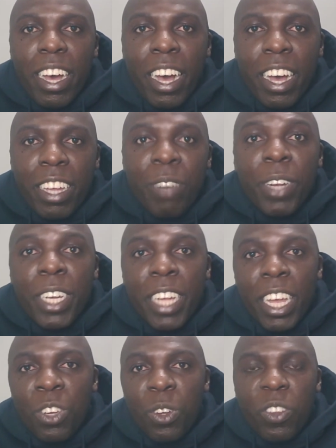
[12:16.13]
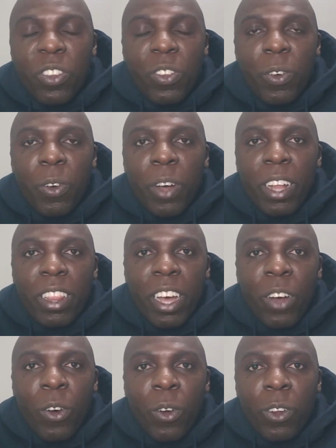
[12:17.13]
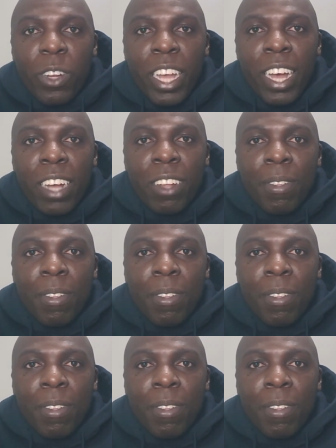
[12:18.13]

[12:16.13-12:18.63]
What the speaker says: invitations, they're called, yeah.